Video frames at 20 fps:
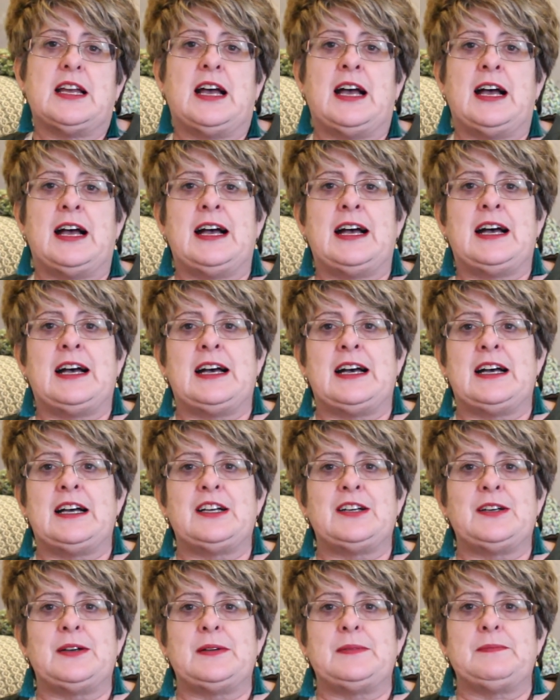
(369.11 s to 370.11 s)

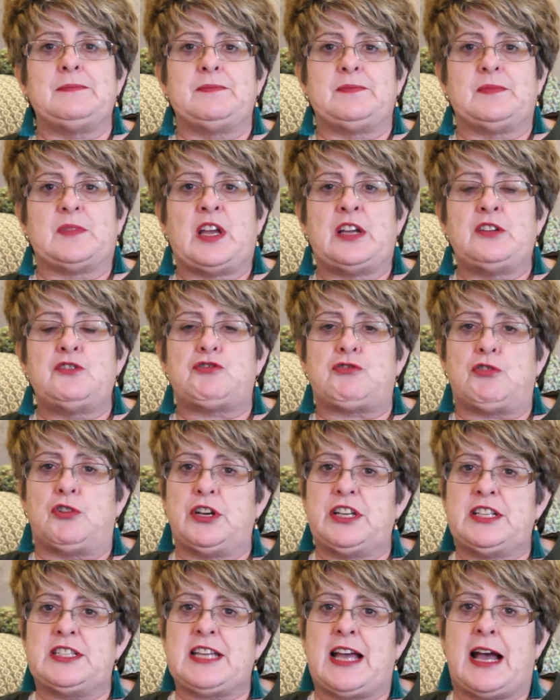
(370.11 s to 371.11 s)
um, and
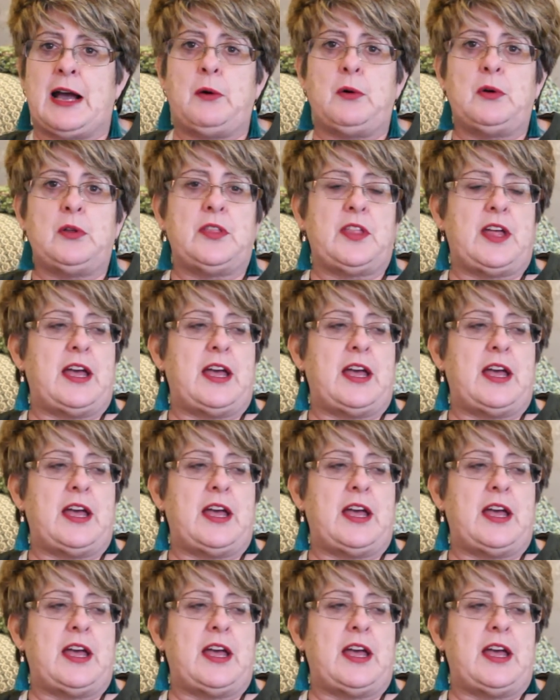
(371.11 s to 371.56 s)
Troy Towell.